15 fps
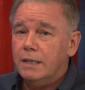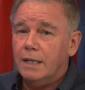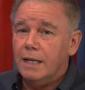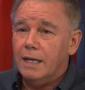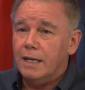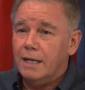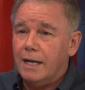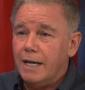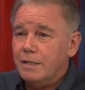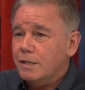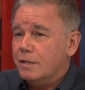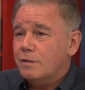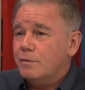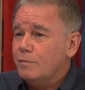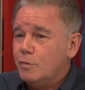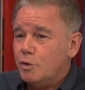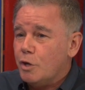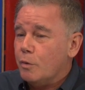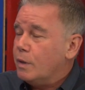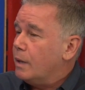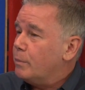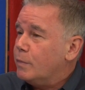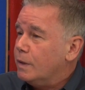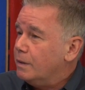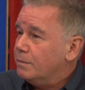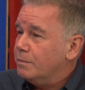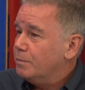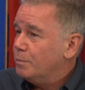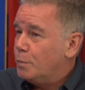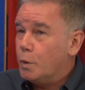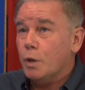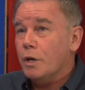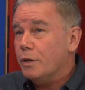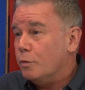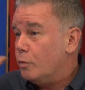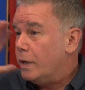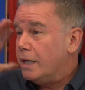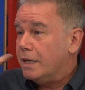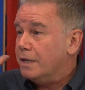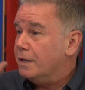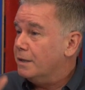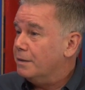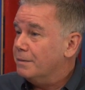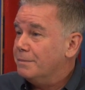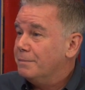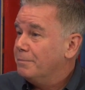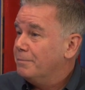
Uh, I just showed up and put on the wig and